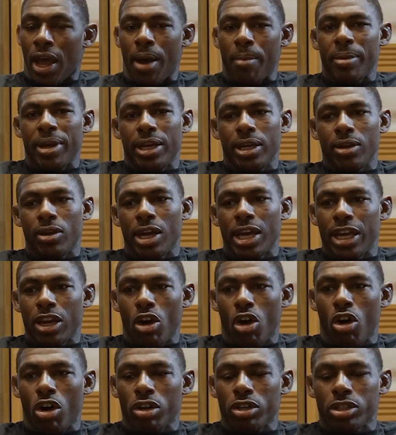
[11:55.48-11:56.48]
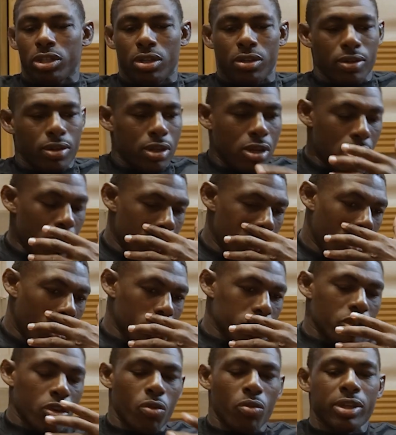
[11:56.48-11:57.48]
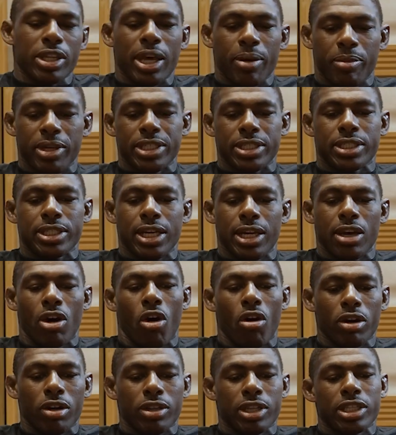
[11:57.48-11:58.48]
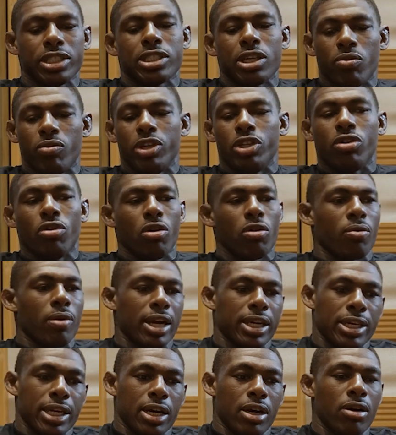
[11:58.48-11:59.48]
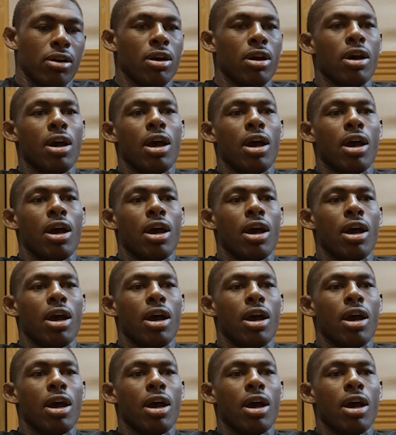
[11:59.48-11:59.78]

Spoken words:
I mean, and also with that being said, all the things that we doing right now,